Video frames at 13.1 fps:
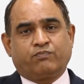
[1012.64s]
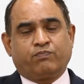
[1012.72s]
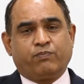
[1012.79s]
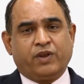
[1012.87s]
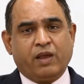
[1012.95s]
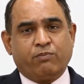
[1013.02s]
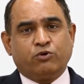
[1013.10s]

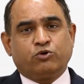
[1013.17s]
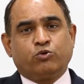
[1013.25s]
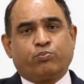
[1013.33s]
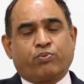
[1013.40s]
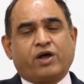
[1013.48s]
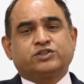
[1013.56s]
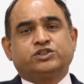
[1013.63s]
been able to
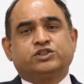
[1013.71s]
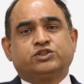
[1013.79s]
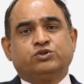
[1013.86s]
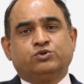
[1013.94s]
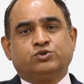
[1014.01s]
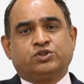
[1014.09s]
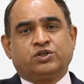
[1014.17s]

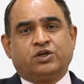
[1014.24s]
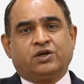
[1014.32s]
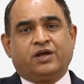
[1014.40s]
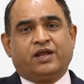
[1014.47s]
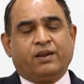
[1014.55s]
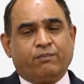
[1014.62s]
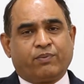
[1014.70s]
prosecute
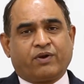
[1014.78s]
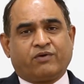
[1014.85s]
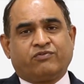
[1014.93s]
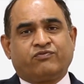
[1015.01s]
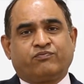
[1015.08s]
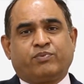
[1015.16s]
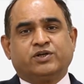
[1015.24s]
a number
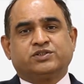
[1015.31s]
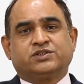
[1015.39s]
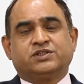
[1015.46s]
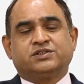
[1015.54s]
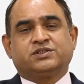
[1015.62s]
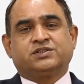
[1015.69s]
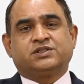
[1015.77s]
of
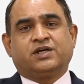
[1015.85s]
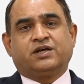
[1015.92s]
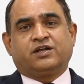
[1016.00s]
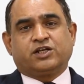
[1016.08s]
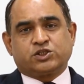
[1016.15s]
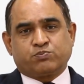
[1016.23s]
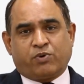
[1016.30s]
persons
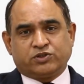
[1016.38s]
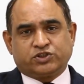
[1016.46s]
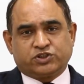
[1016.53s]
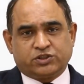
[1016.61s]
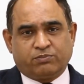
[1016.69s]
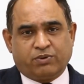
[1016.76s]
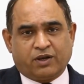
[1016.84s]

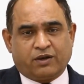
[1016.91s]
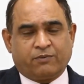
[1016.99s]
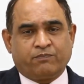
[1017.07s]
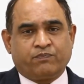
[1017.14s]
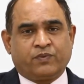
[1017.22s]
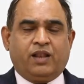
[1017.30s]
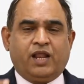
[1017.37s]

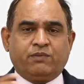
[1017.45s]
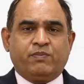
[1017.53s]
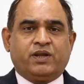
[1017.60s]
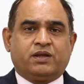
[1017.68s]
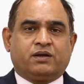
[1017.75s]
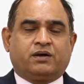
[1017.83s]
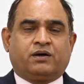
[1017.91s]
responsible. Let
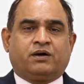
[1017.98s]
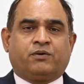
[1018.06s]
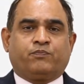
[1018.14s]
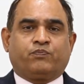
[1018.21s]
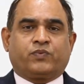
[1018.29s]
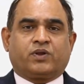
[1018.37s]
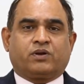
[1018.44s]
me
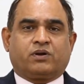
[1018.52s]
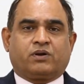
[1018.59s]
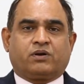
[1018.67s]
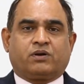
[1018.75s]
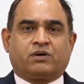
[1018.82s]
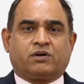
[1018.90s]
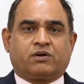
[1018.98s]

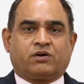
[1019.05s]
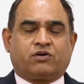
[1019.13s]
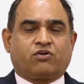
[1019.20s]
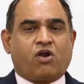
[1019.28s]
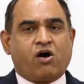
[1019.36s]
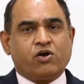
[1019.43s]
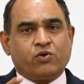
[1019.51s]

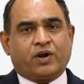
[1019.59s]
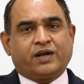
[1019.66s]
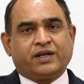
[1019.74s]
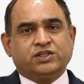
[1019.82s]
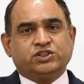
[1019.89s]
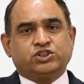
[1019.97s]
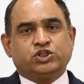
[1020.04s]
draw your
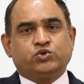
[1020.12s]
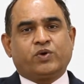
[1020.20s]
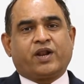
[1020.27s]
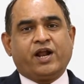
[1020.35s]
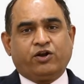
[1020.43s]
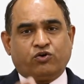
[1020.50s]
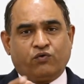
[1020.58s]
attention to a
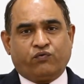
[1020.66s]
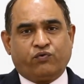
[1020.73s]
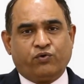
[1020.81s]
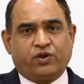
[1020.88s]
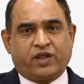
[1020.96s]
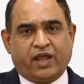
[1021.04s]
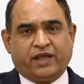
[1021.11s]
right to
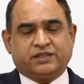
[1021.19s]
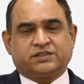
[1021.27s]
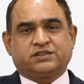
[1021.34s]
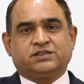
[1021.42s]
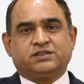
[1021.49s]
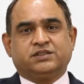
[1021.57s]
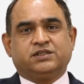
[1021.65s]
food
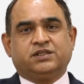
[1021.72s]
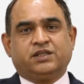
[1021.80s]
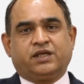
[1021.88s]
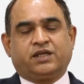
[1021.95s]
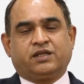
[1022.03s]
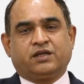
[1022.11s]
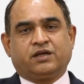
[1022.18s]
case
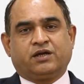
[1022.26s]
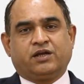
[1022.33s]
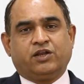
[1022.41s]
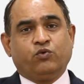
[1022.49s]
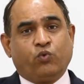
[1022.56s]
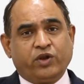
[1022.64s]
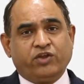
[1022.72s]

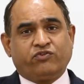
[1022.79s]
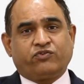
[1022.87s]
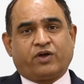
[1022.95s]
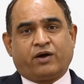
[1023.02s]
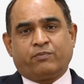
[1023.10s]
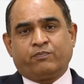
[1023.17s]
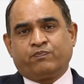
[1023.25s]
in
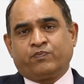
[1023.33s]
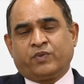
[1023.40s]
Orissa.